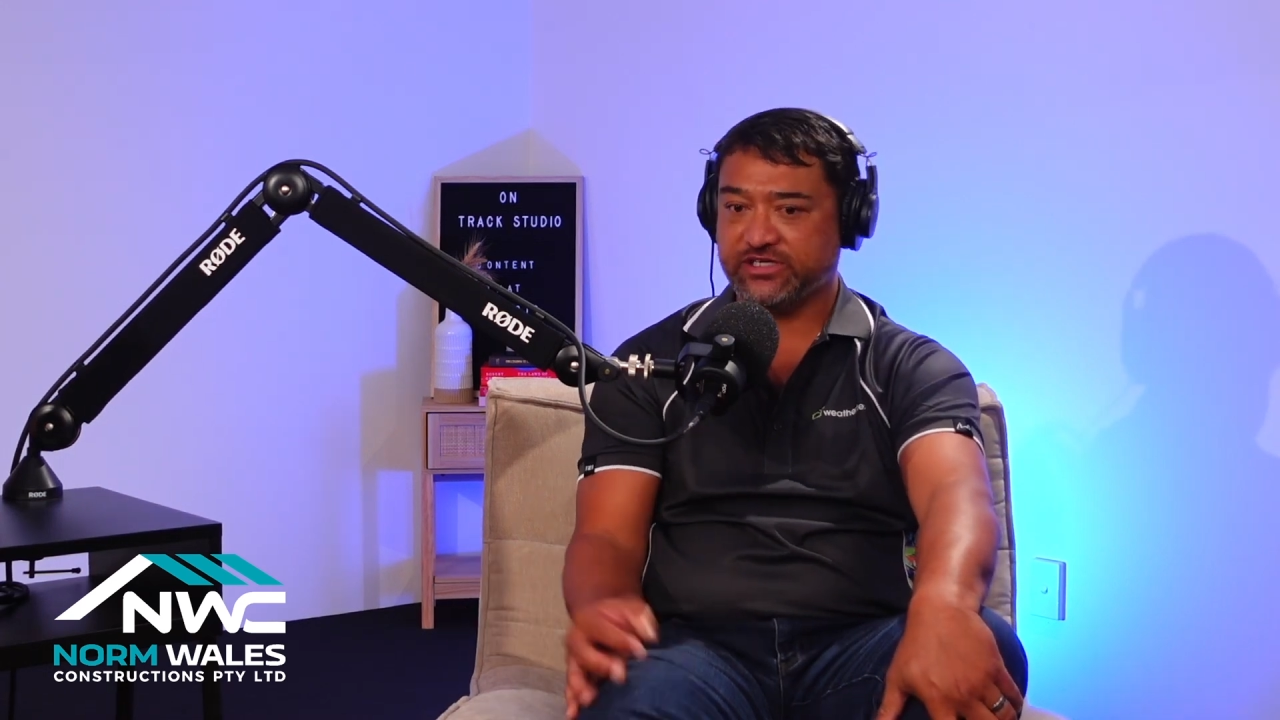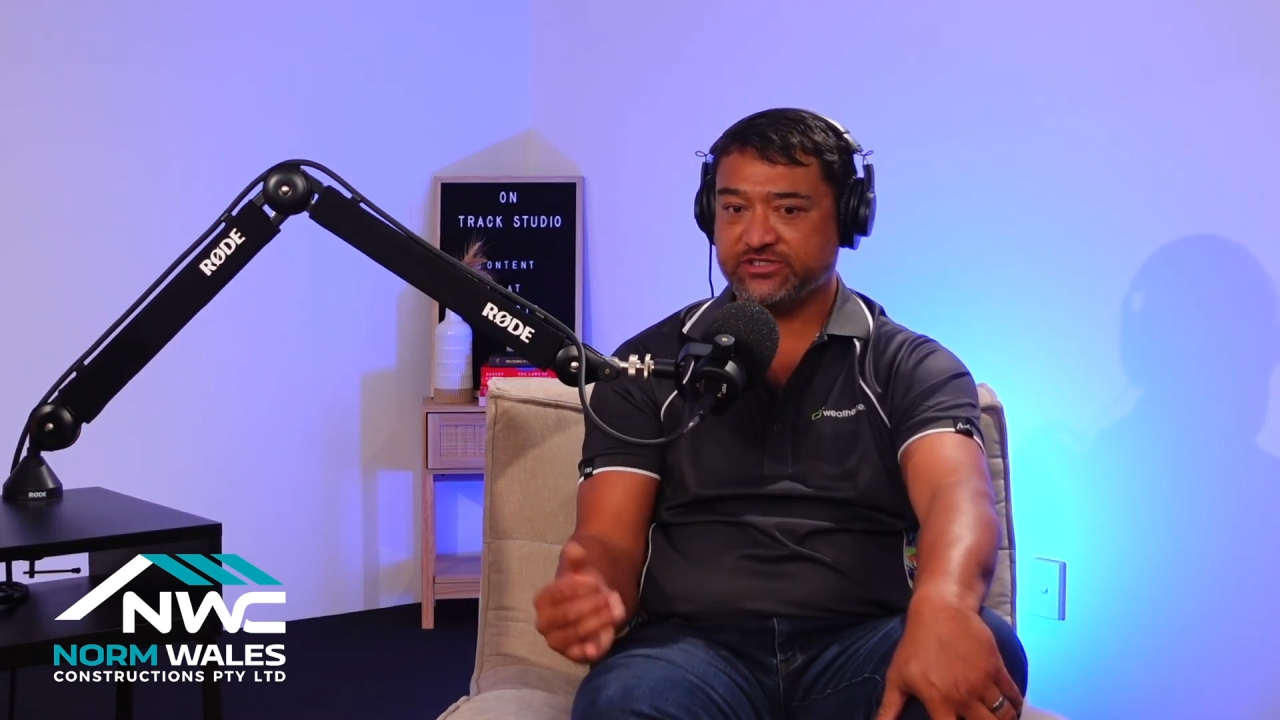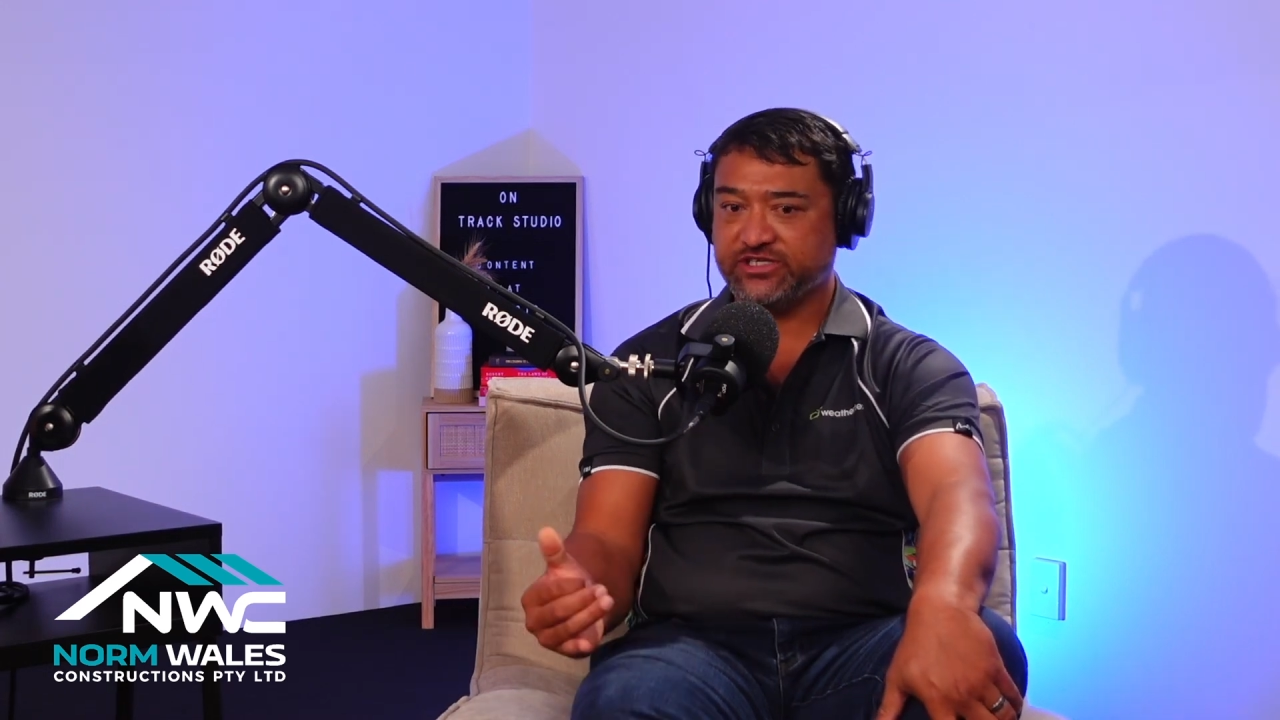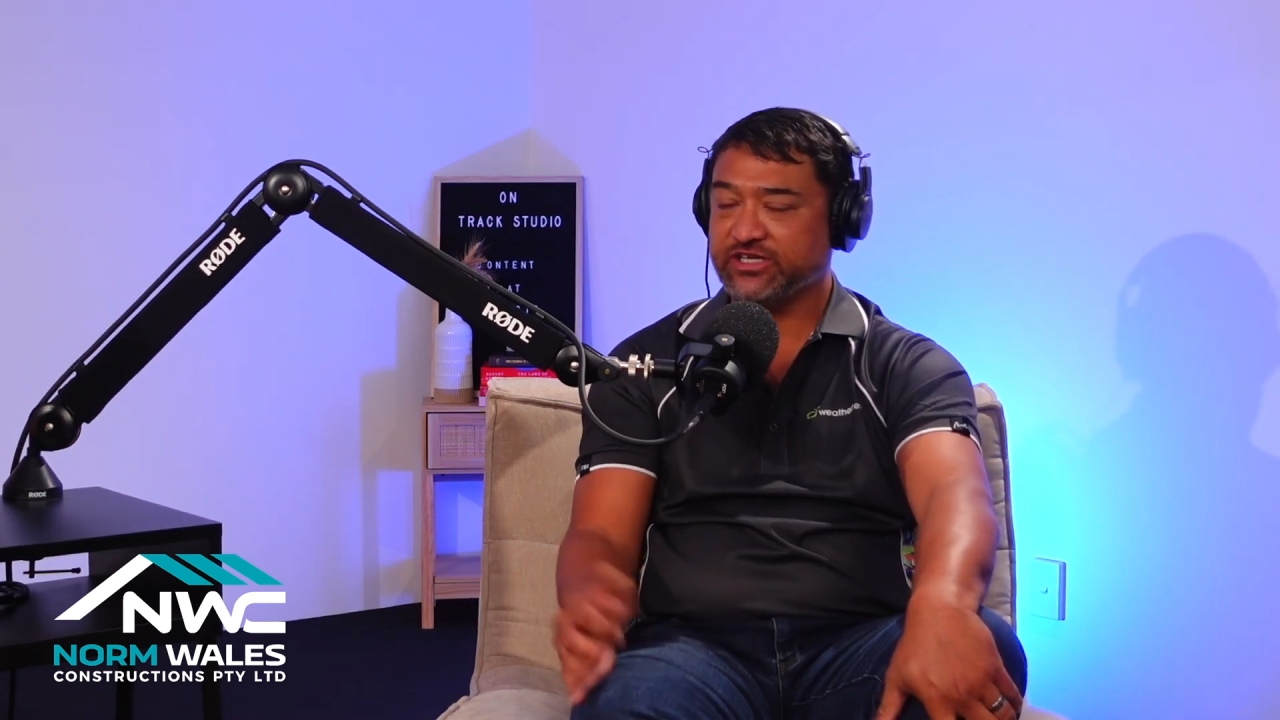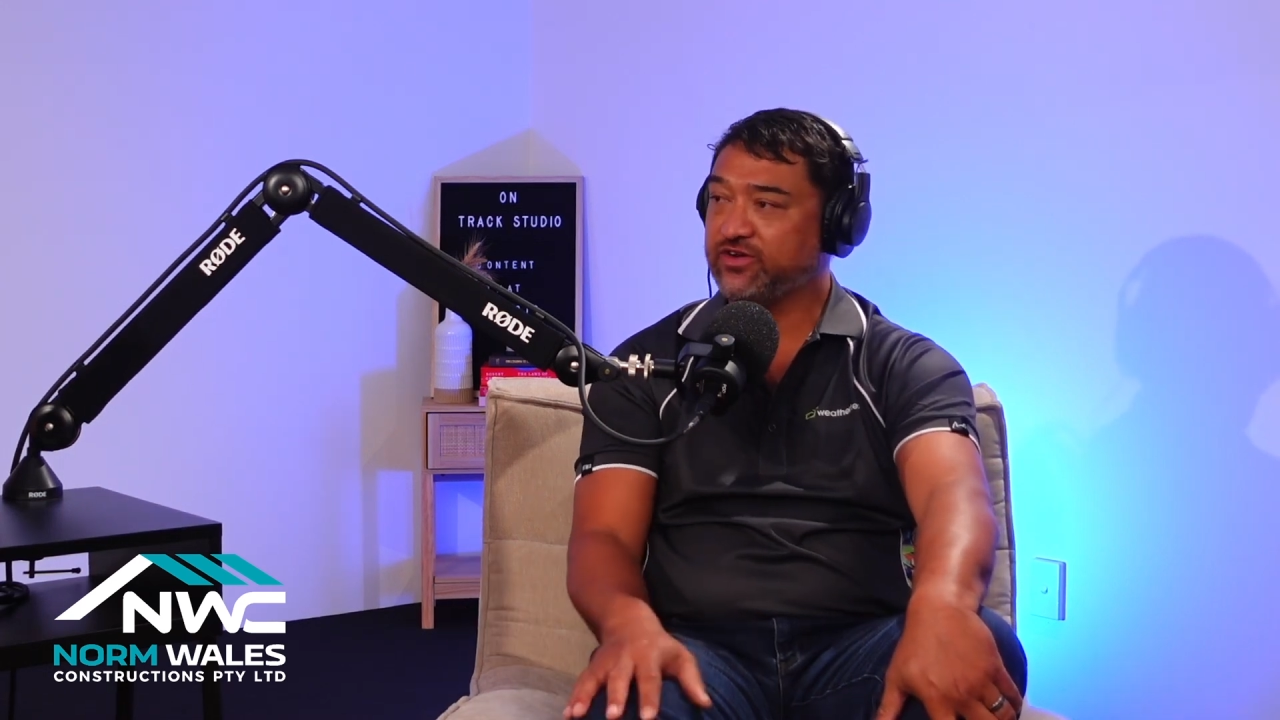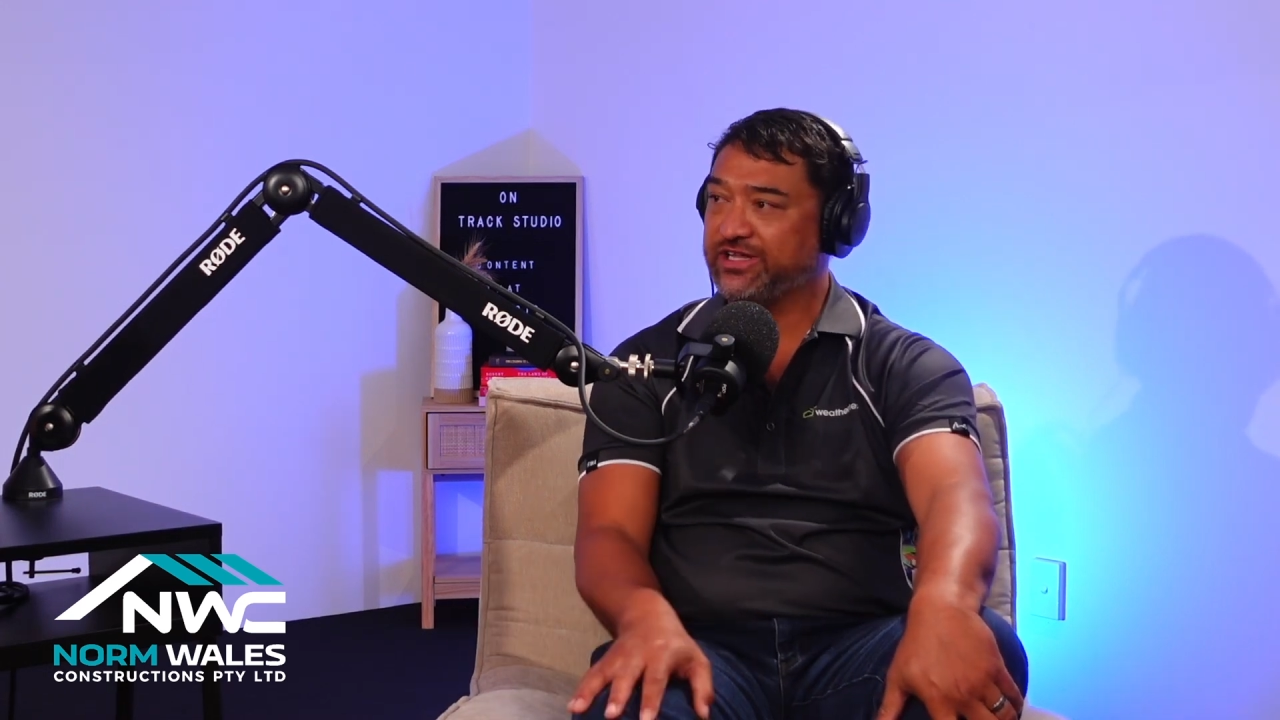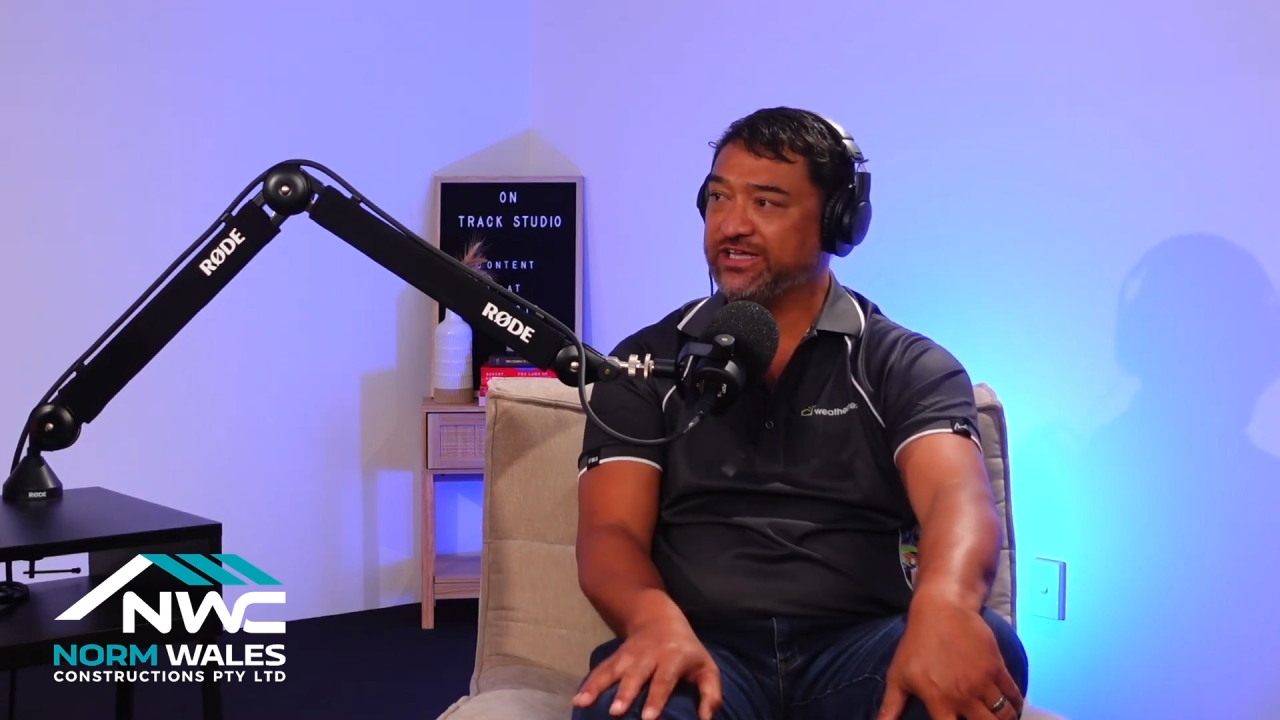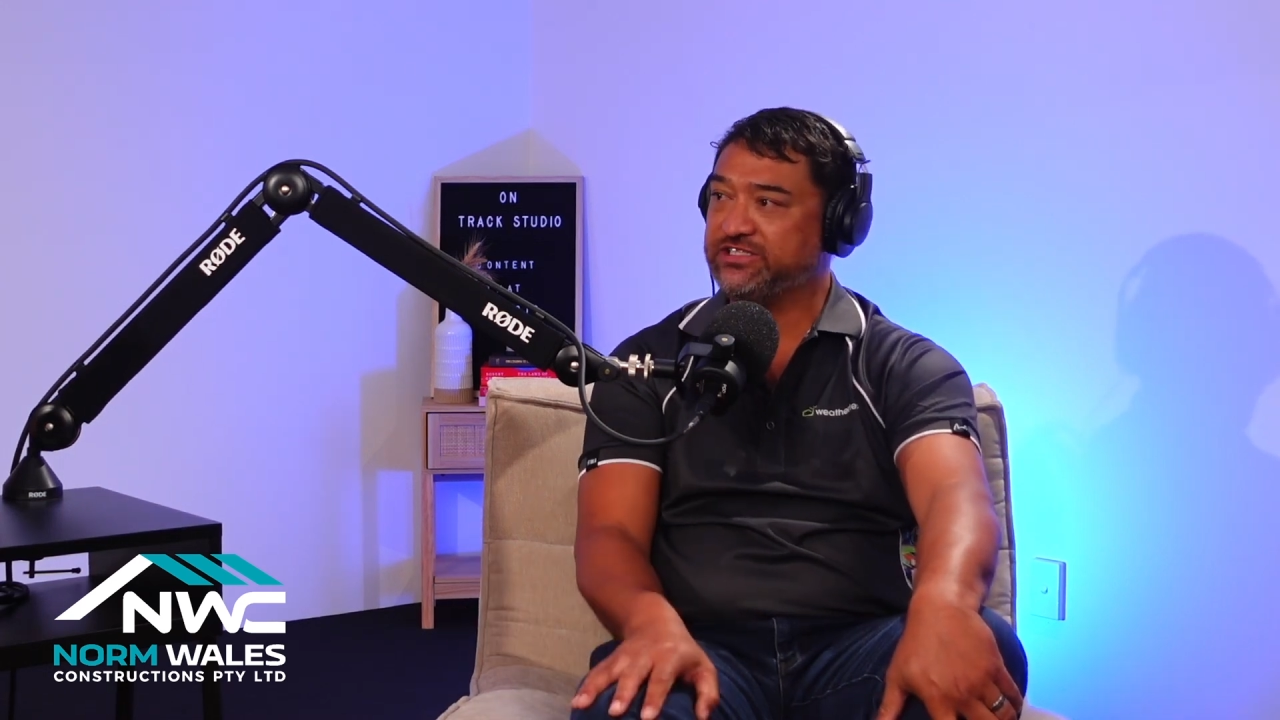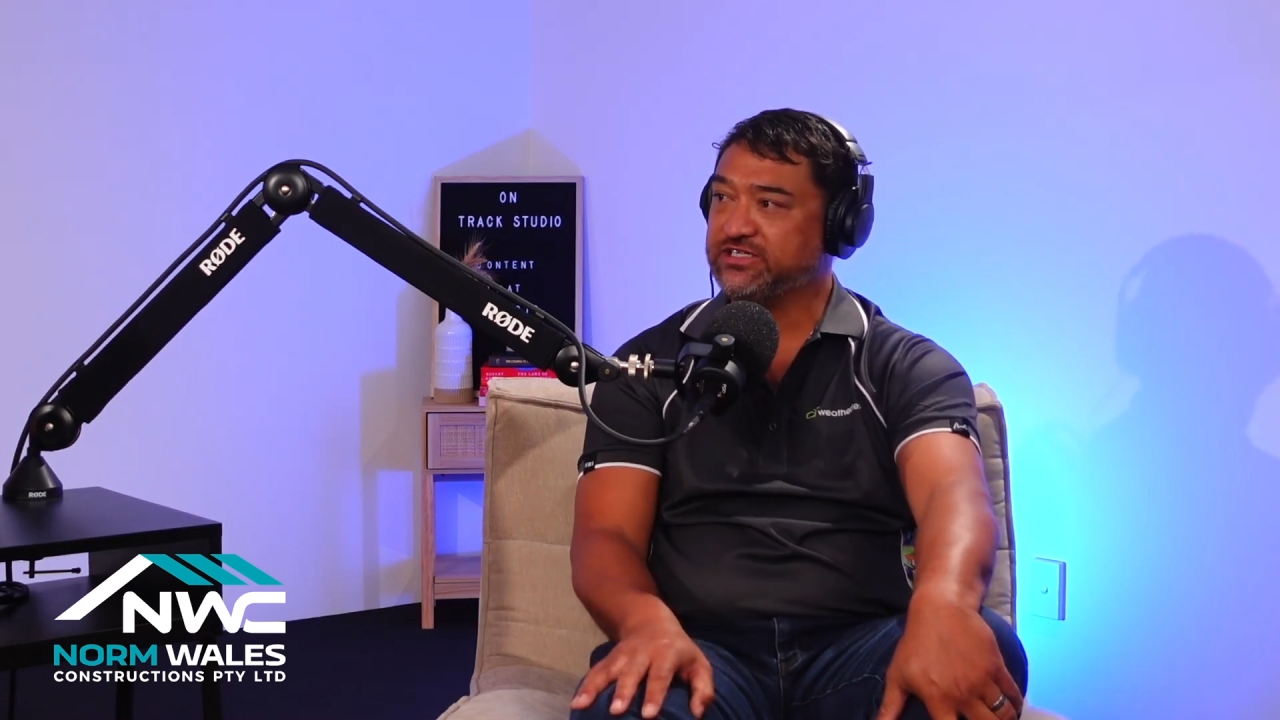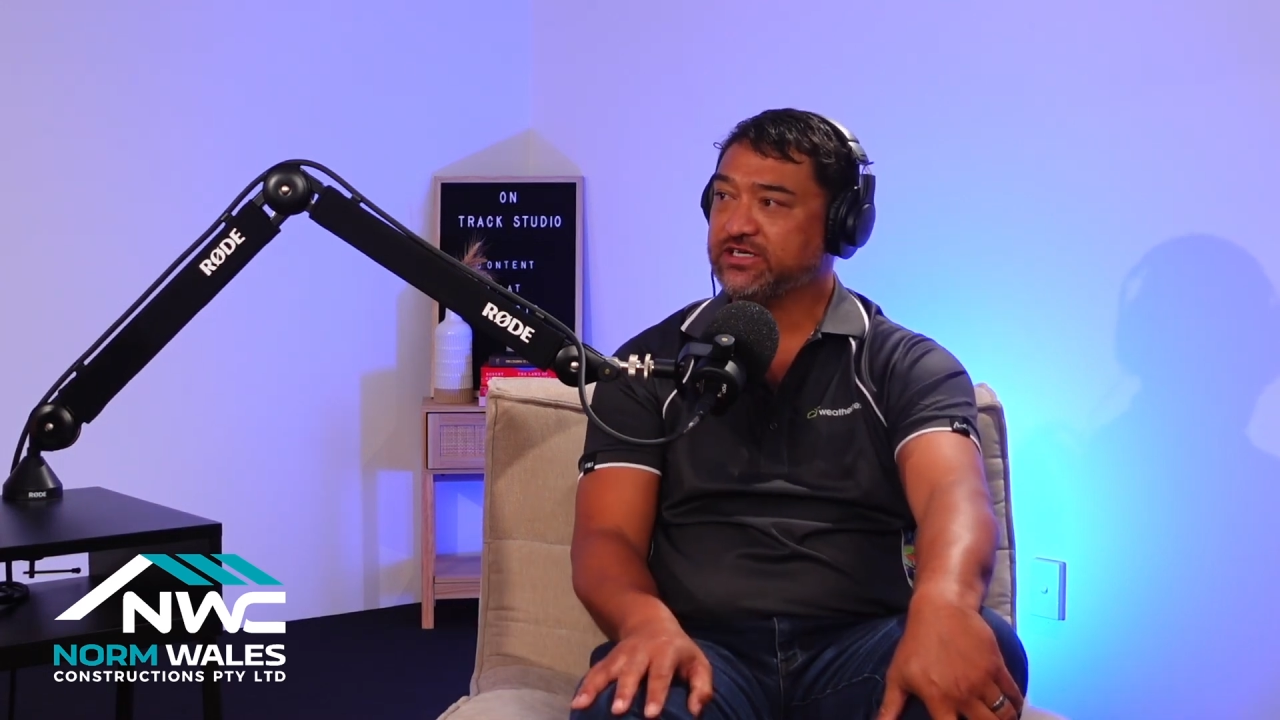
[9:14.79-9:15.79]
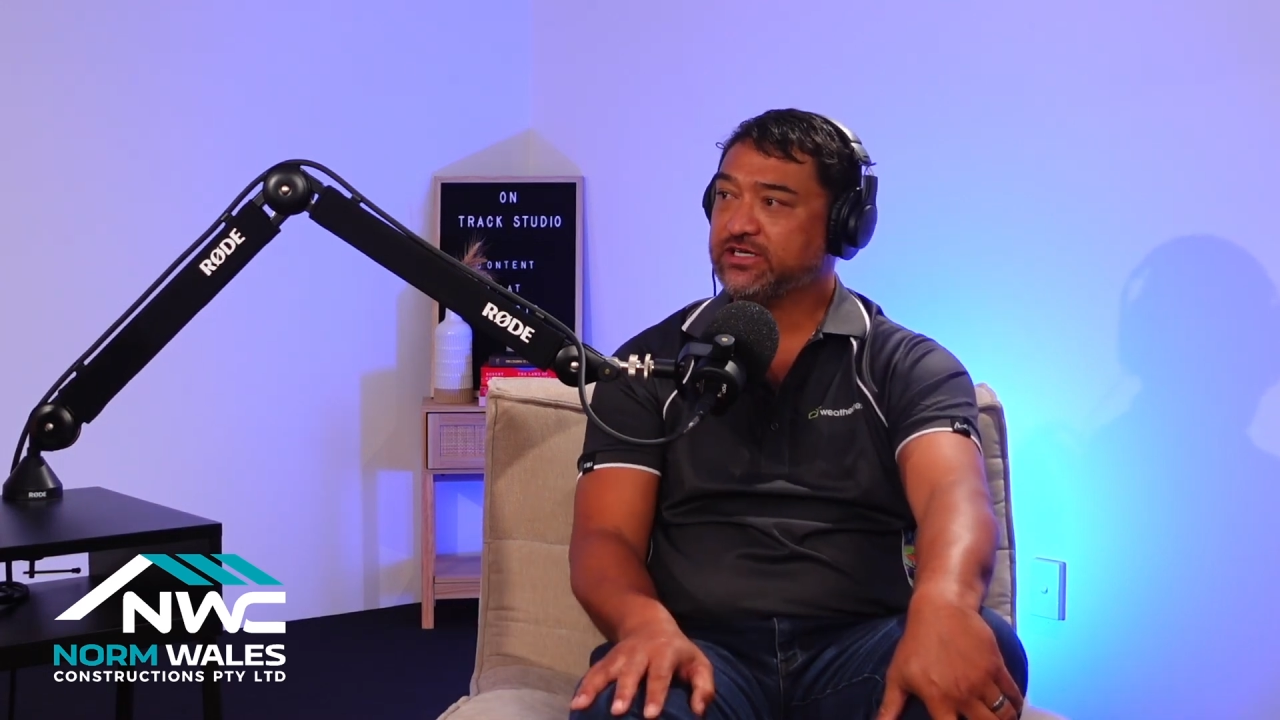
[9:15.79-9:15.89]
Cheek, I need you.